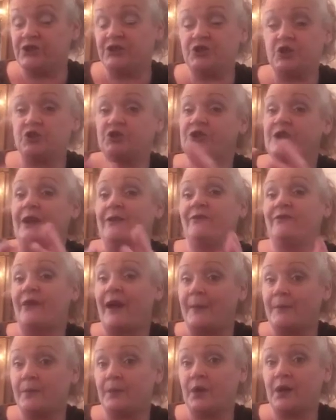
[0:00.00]
so she had
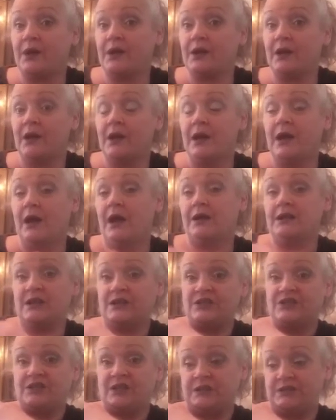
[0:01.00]
fabric,
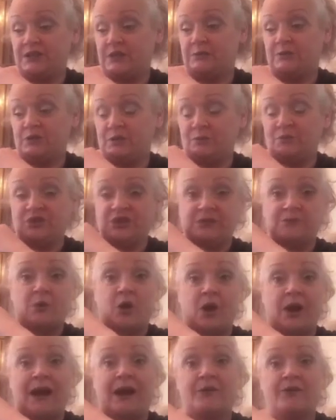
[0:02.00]
and she'd
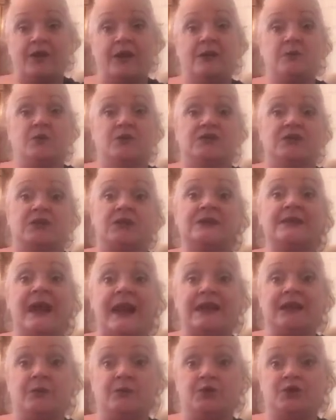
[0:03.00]
mock out that it was a
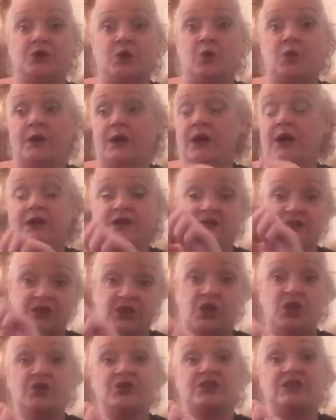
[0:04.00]
net you were doing and a
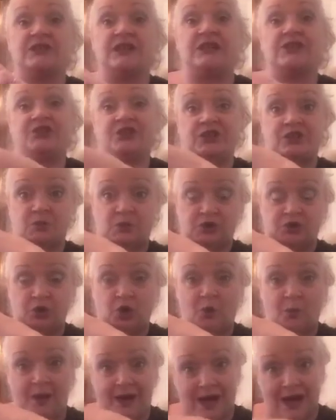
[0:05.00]
certain stitch. She would
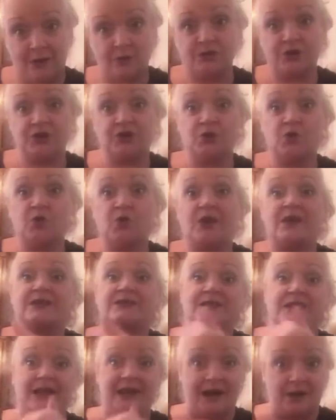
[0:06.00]
show me how to do this,
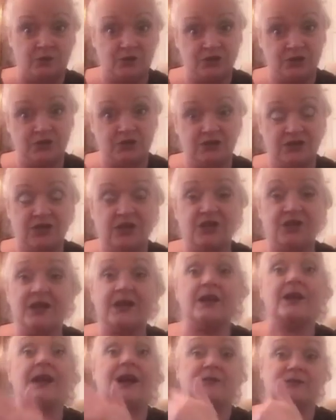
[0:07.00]
then how to turn
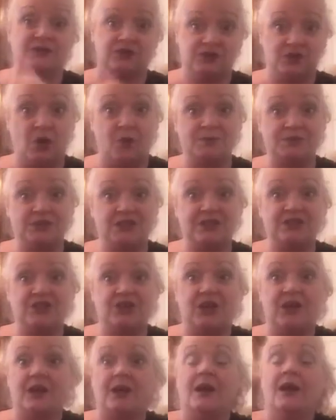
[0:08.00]
it, how to top stitch
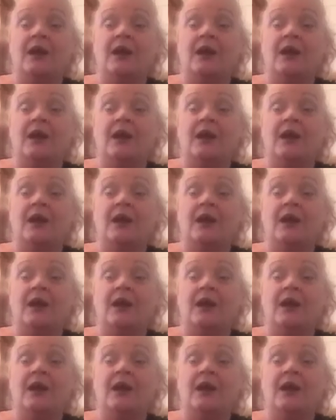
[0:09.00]
it,